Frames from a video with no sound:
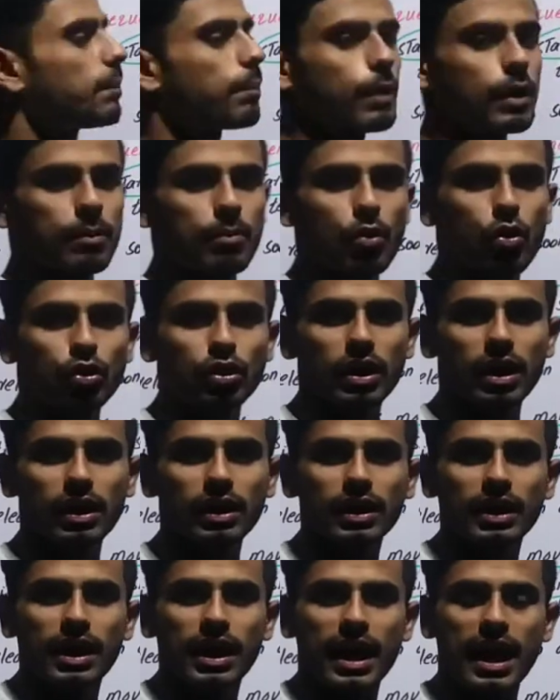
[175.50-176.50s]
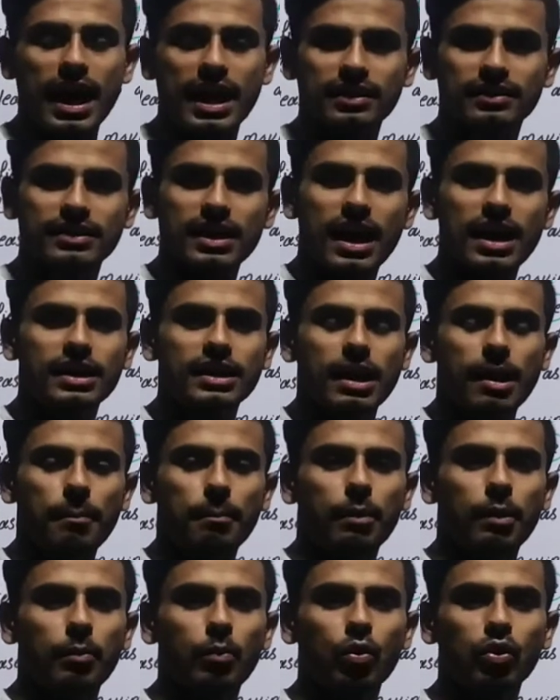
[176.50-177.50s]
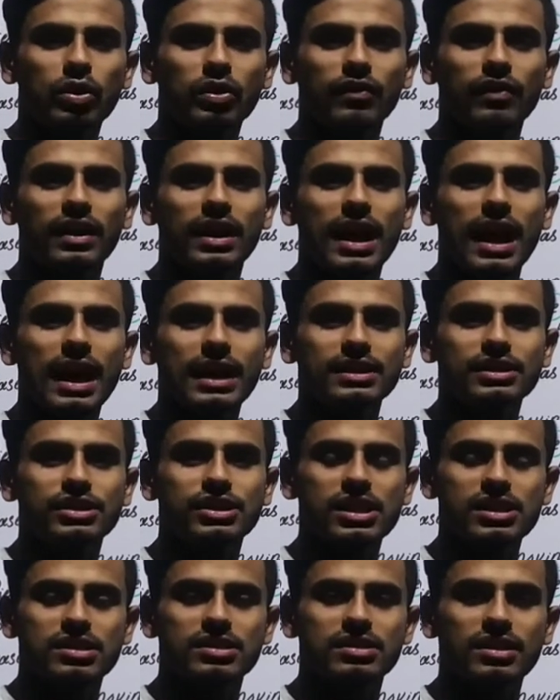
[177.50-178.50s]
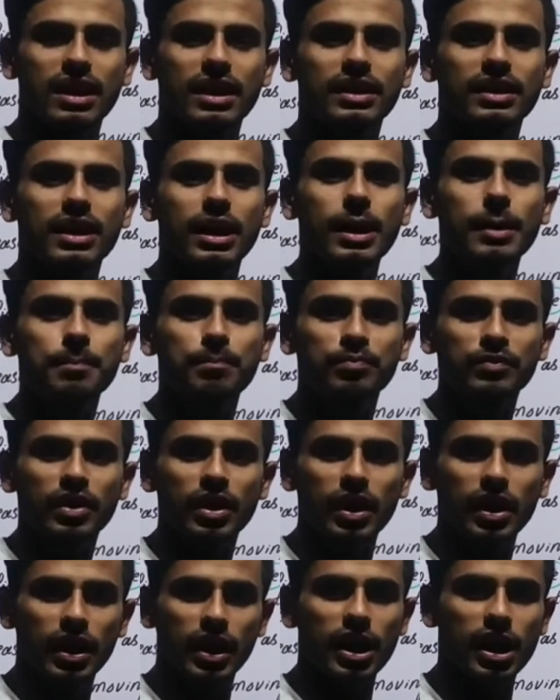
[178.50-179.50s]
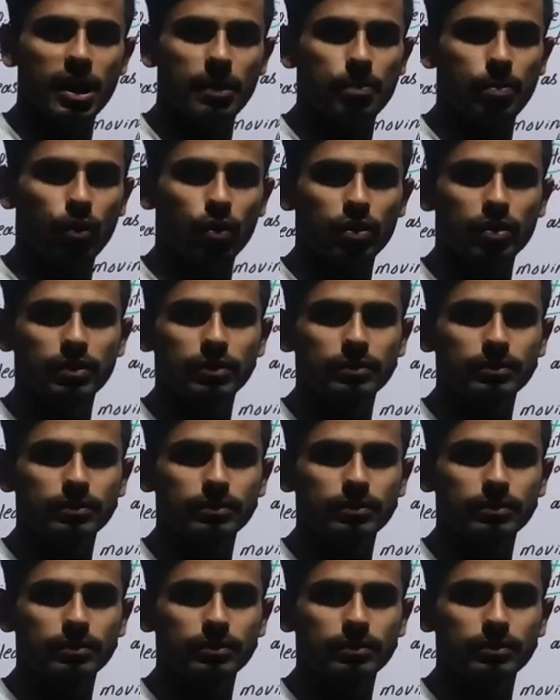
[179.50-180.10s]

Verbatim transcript: promoter. At that time, promoter will act just like a airport.